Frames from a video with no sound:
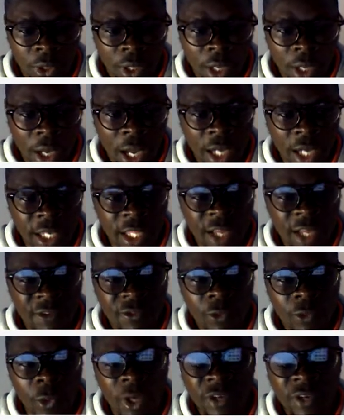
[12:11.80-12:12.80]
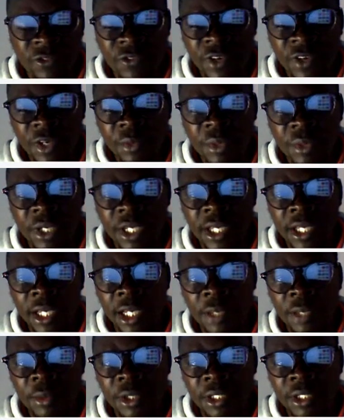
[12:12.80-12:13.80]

and they have quite very many elements.